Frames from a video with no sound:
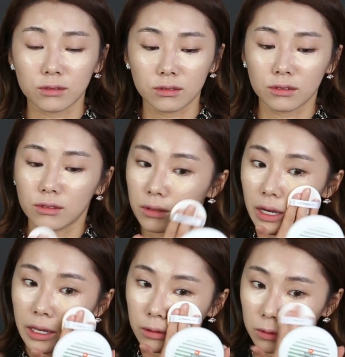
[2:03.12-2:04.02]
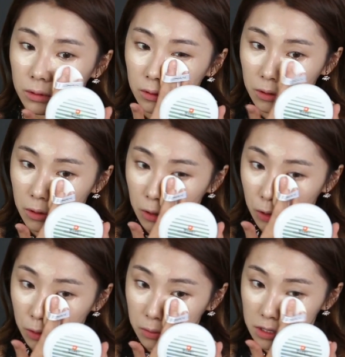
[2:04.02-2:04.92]
so I
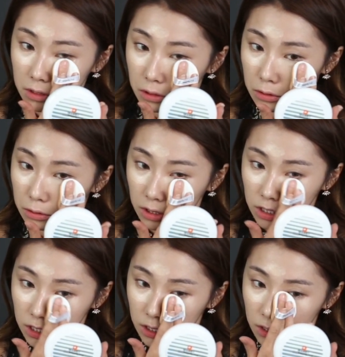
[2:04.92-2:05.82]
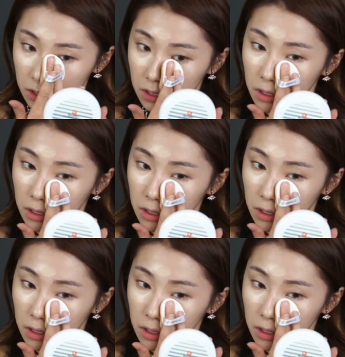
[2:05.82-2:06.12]
hope it's not gonna look like shit.